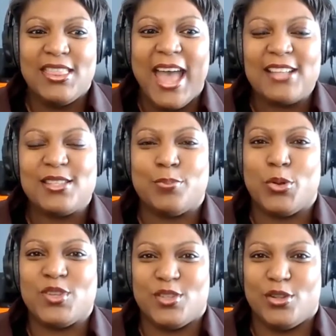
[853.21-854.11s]
that's
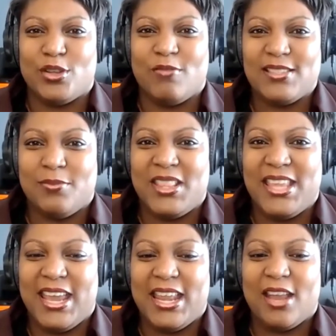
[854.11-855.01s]
personally
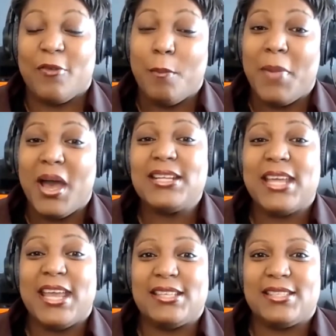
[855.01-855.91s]
resonating from my
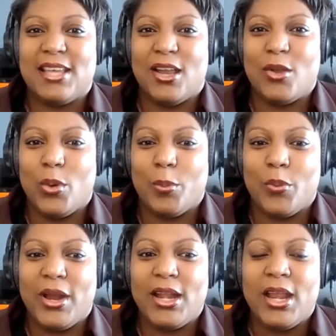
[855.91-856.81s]
days in
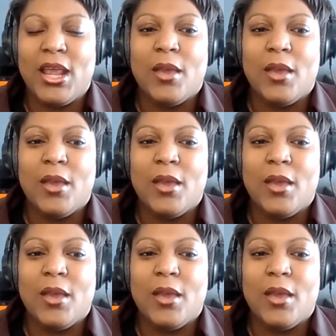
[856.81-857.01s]
corporate,